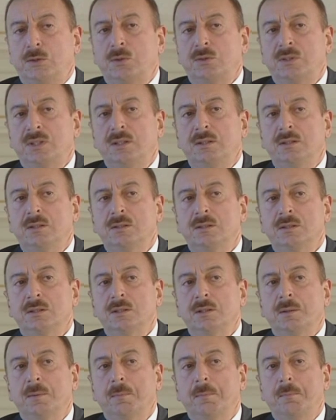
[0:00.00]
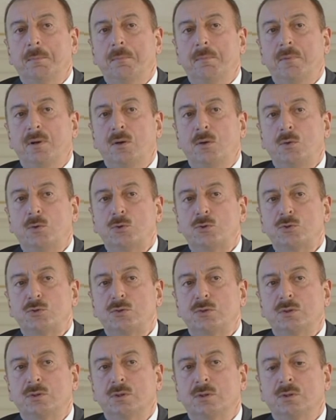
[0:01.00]
so. That is the
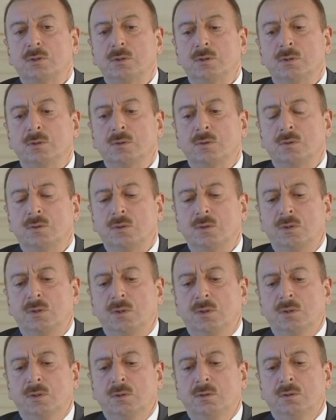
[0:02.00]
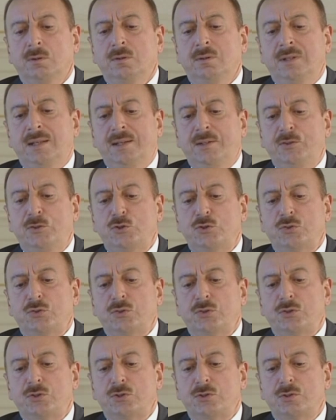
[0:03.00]
most
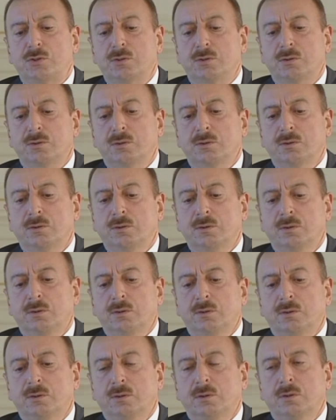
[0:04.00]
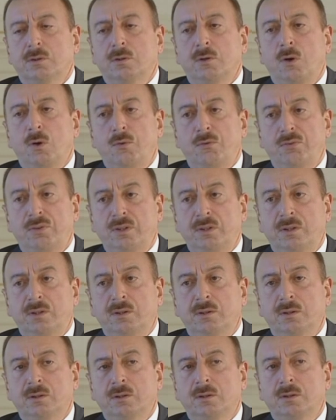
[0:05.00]
dangerous
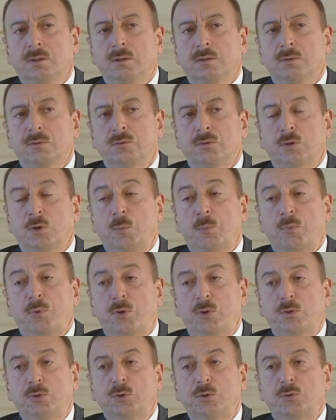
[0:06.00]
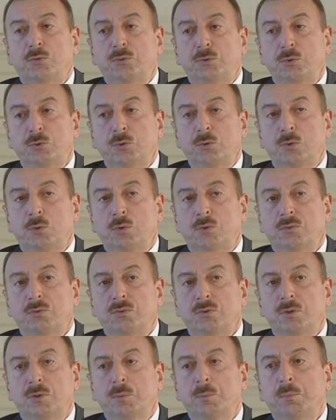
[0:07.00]
conflict from point of view of
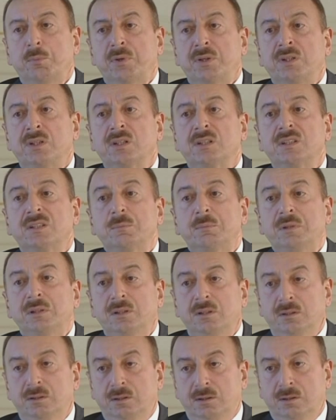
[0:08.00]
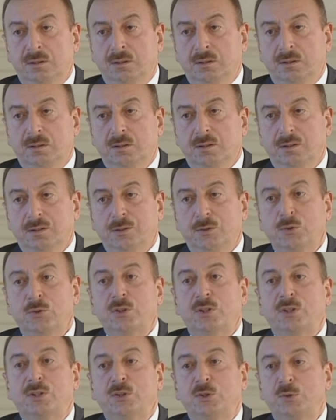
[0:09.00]
predictability. You
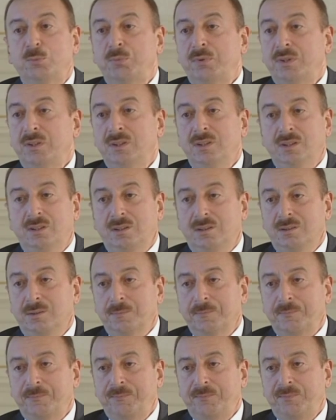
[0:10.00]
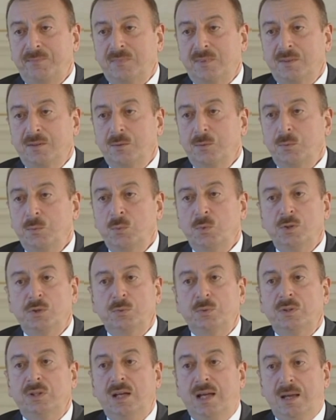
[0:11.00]
cannot predict
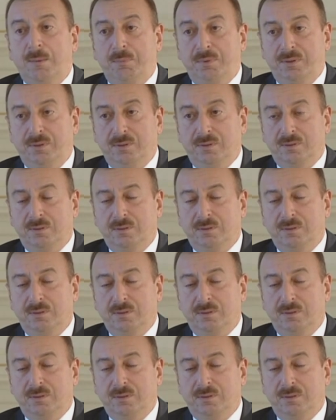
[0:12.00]
what will happen.